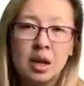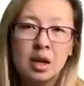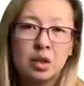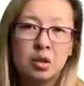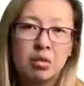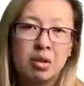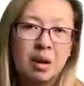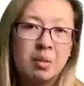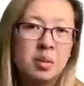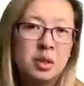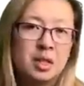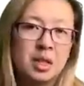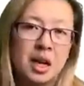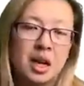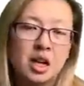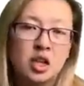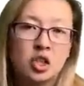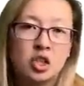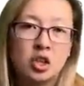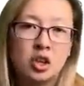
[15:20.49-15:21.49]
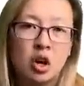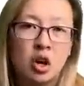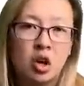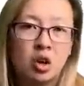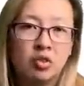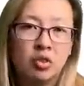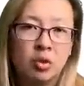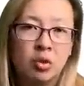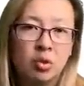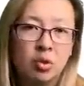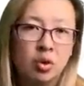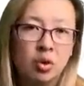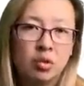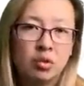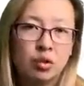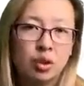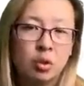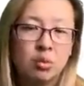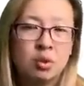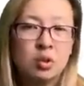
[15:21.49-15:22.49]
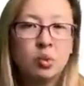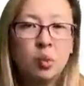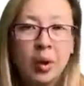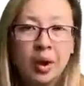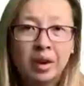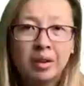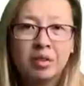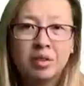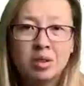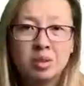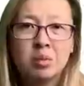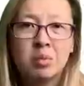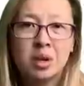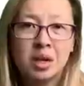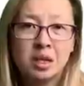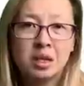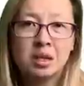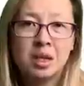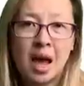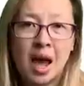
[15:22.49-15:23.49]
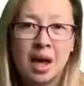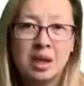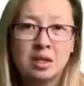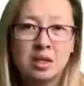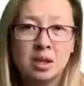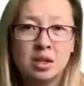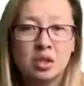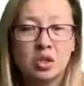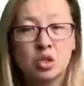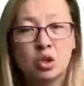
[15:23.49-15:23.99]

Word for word: The reputation of an audit firm is one of its biggest assets.